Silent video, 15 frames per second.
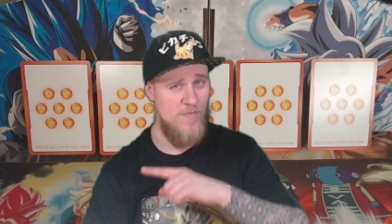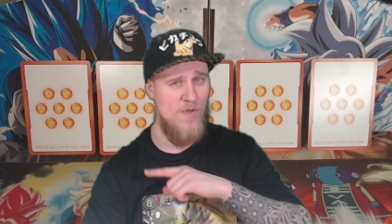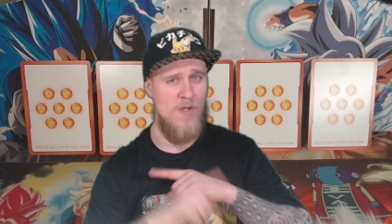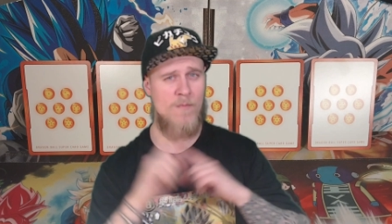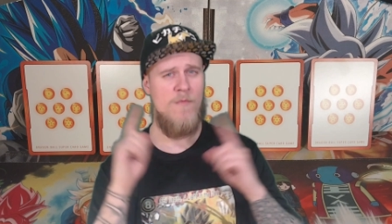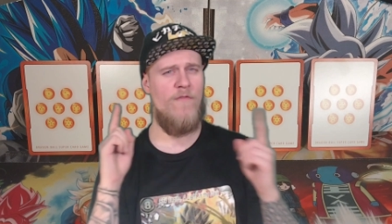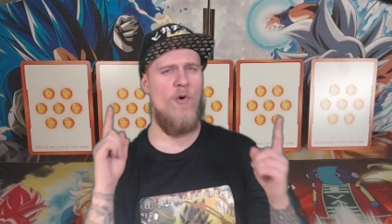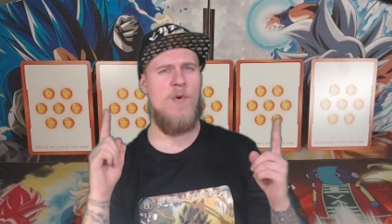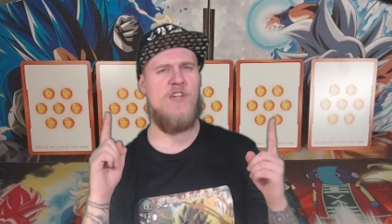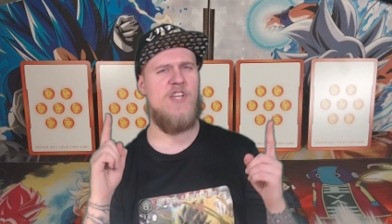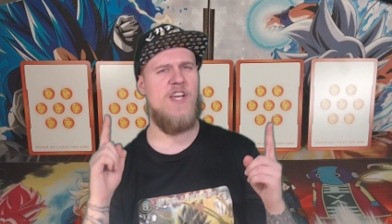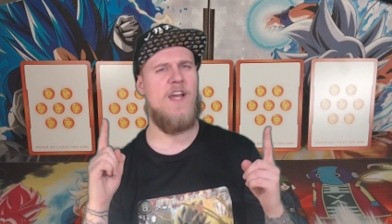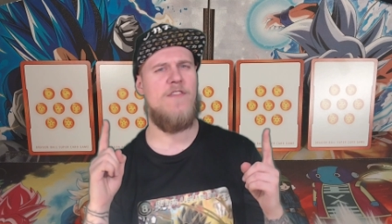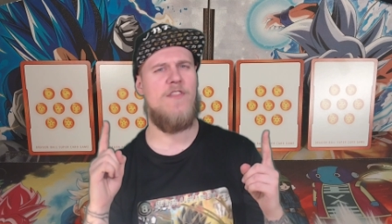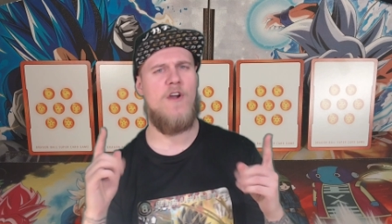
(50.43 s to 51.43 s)
before we
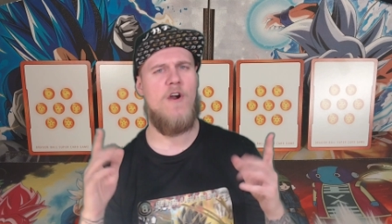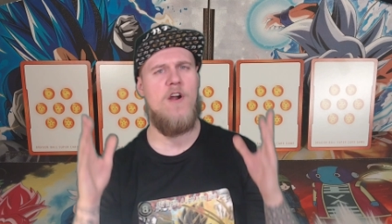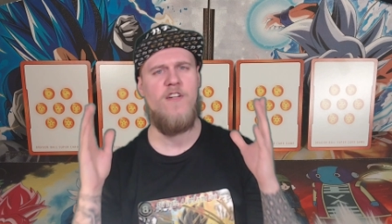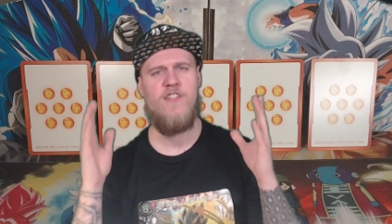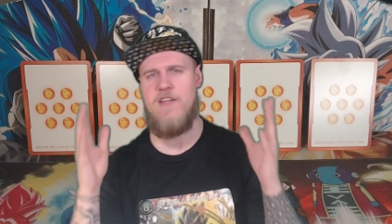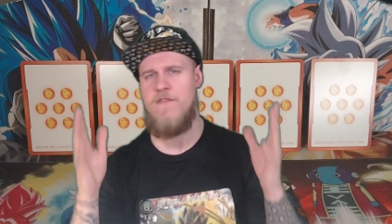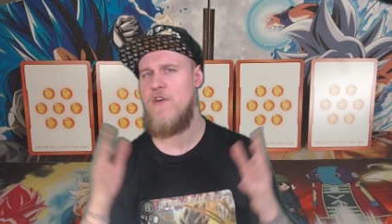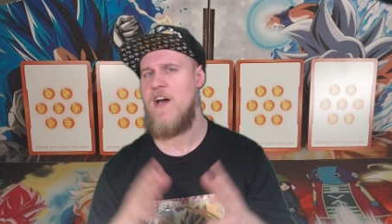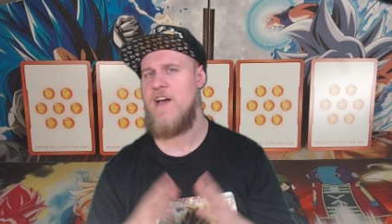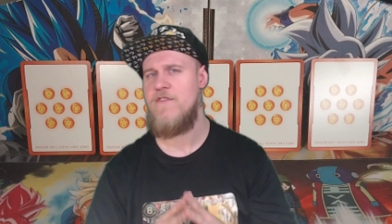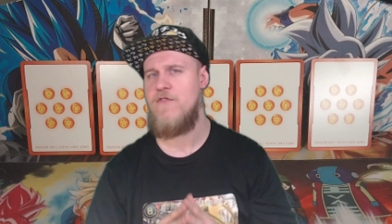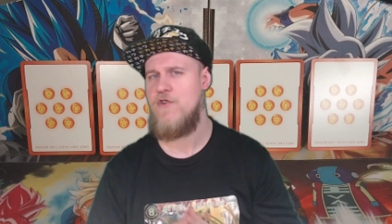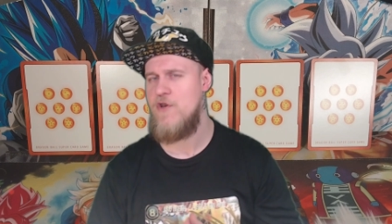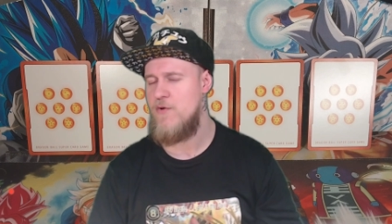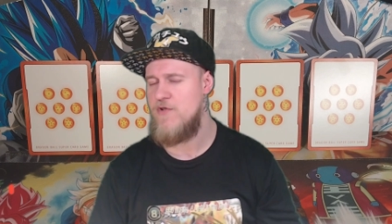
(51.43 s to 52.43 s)
check out the cards, if you
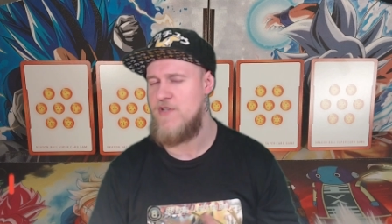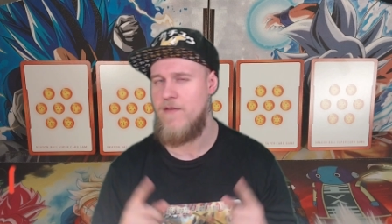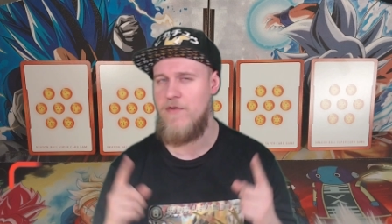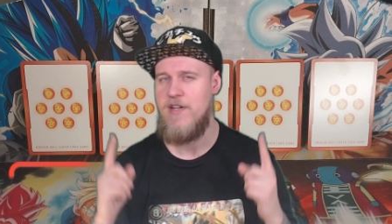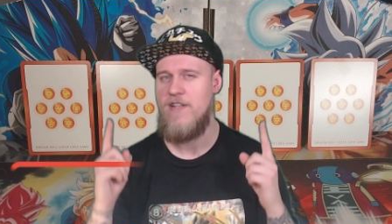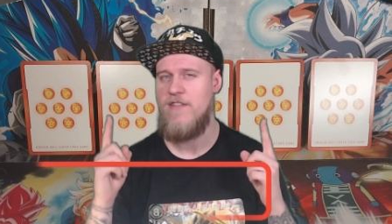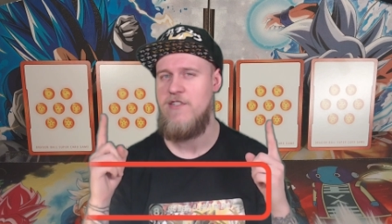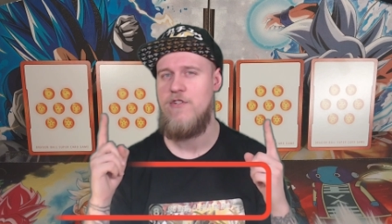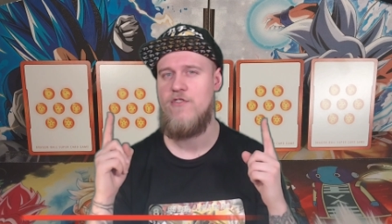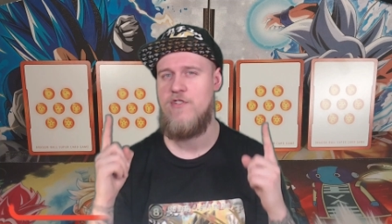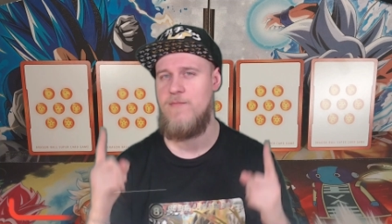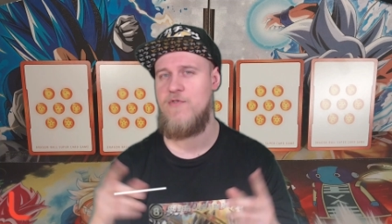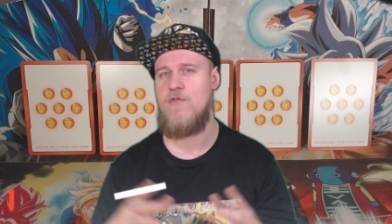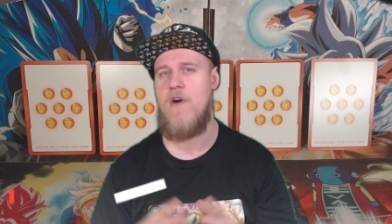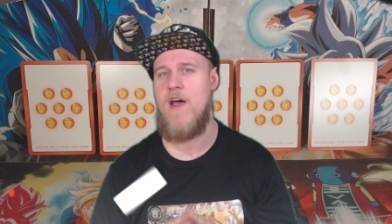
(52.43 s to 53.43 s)
guys are new, definitely consider
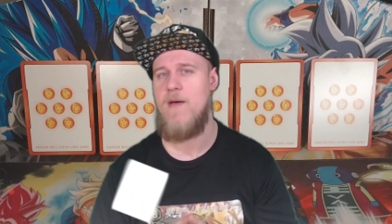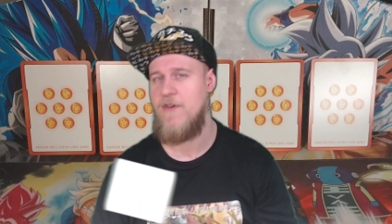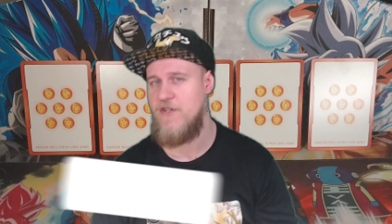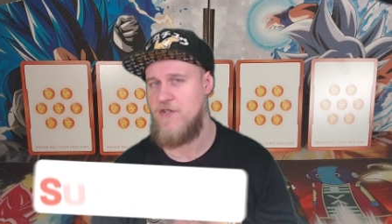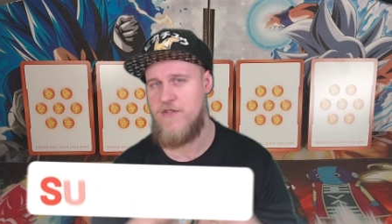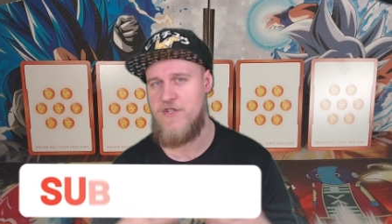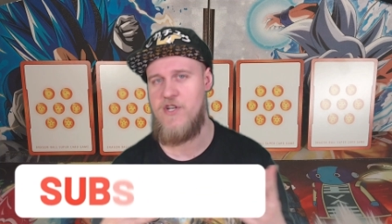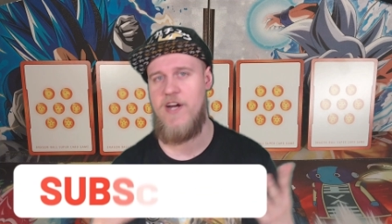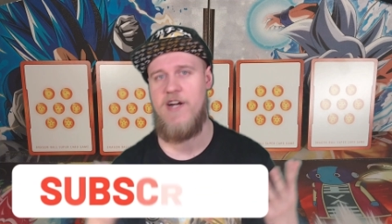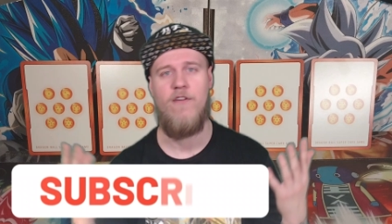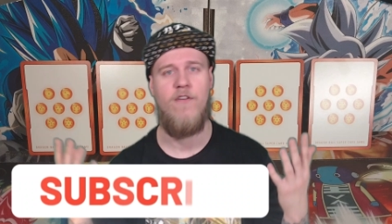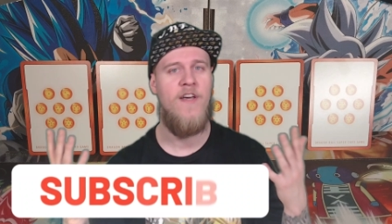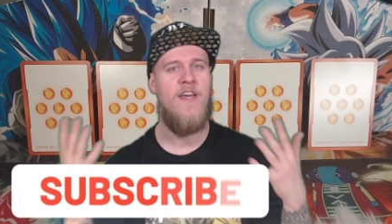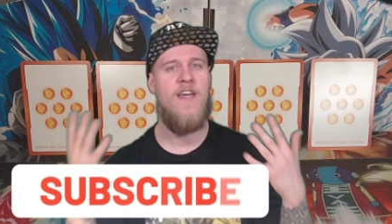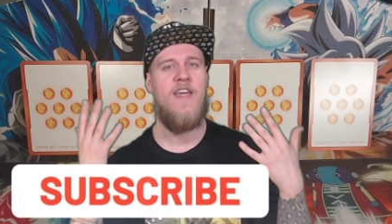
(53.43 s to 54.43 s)
subscribing to the
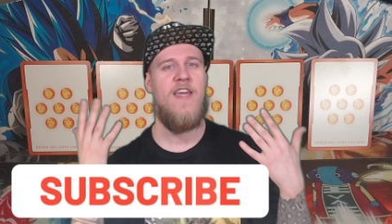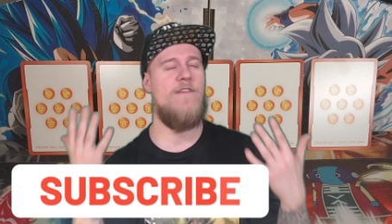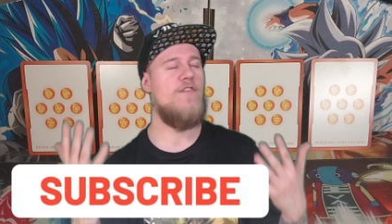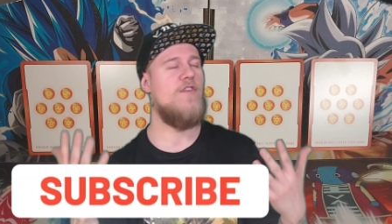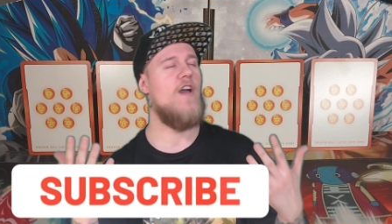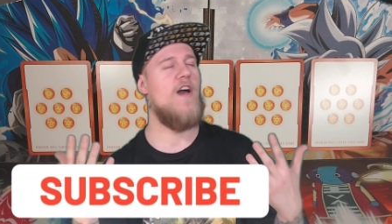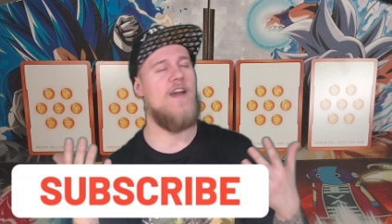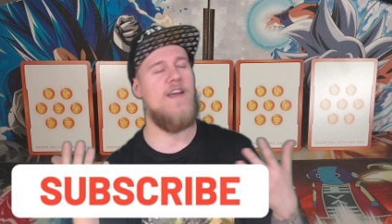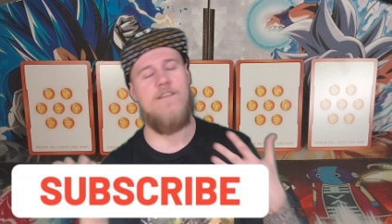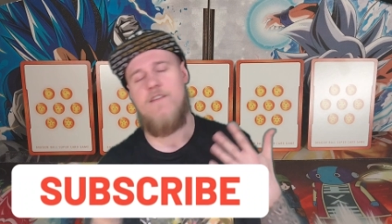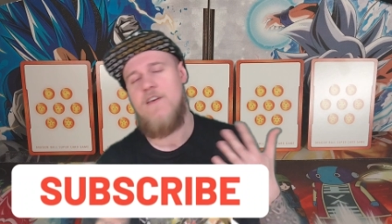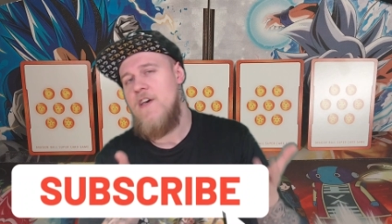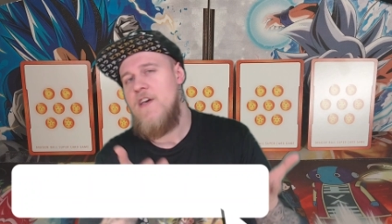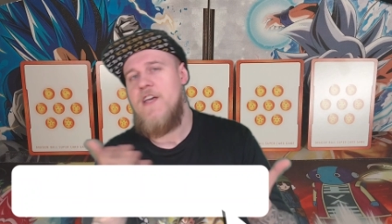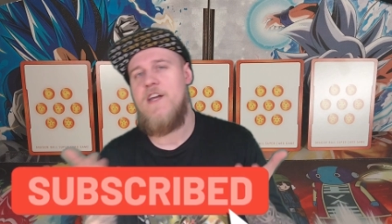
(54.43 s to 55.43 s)
channel. If you guys,
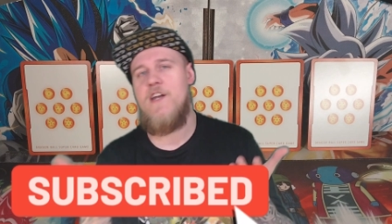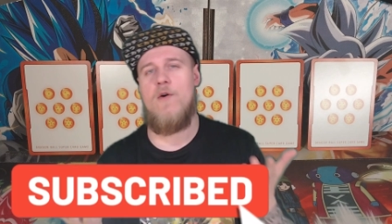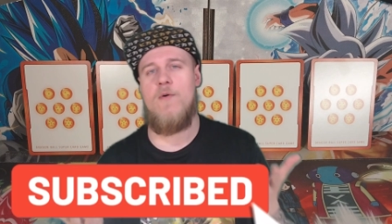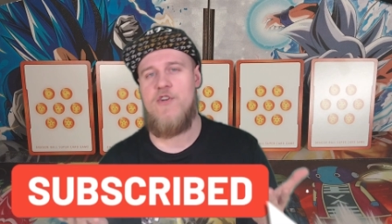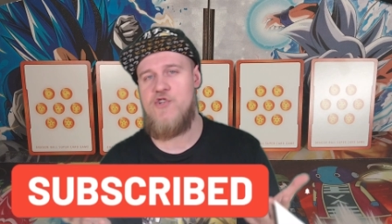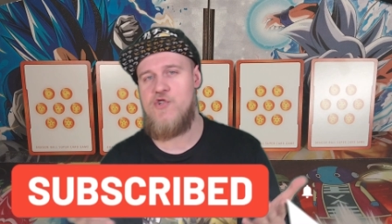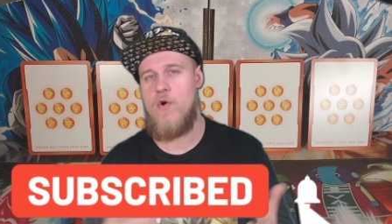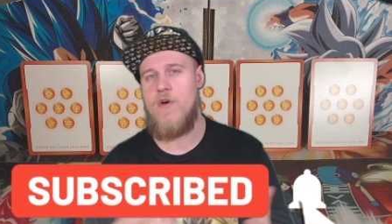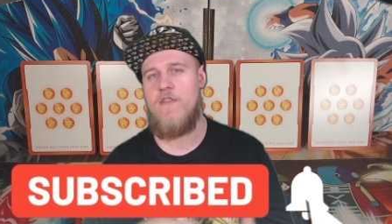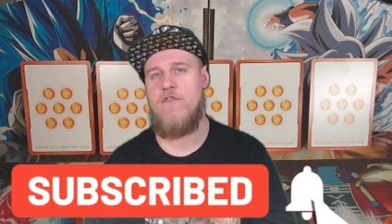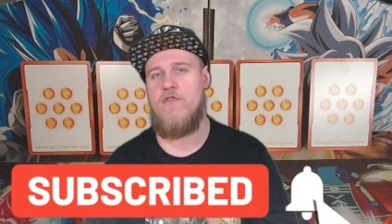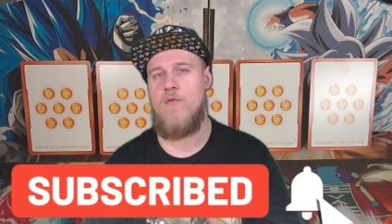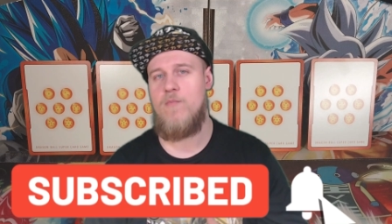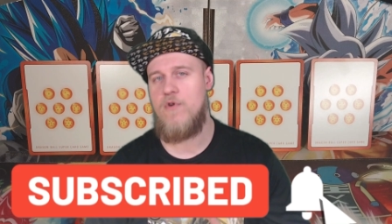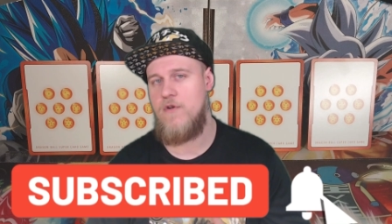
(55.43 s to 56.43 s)
enjoy the
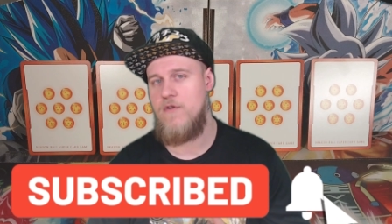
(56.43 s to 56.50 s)
super...